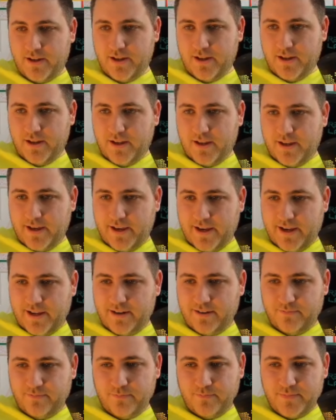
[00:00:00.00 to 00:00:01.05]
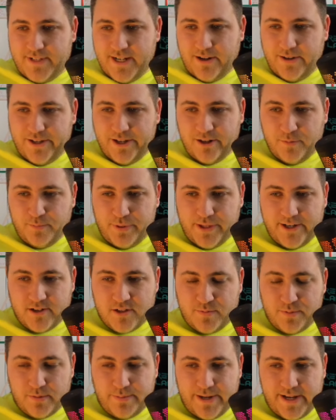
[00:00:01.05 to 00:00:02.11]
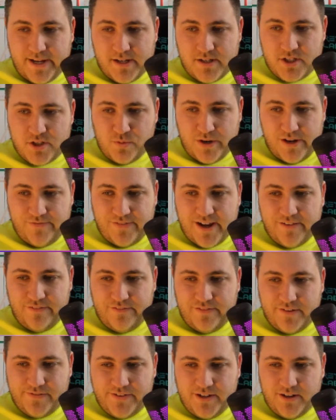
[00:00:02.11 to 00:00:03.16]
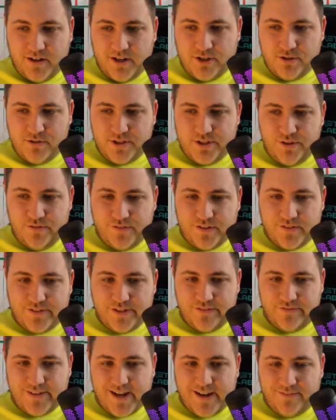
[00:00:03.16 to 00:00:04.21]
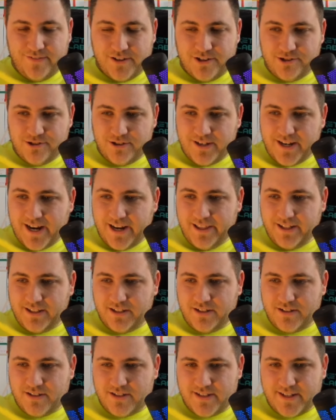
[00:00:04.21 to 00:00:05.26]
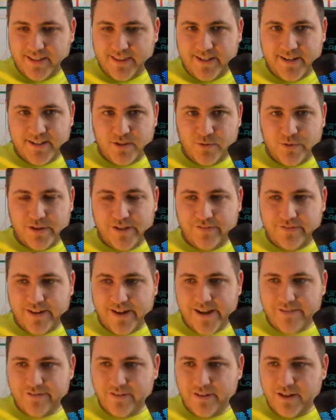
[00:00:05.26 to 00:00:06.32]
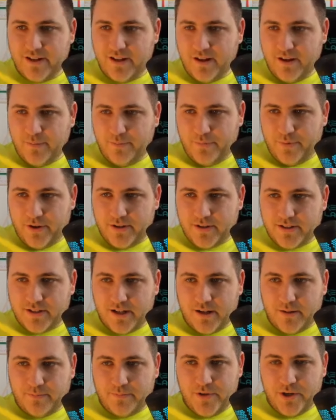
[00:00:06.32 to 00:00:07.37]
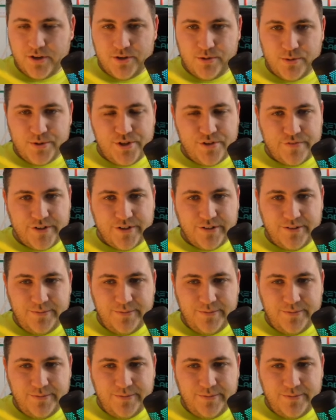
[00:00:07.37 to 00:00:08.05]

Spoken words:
And down here, players per page, 25, 50, 100, 250, 500. I like to just set that at 25, but you can do what you feel.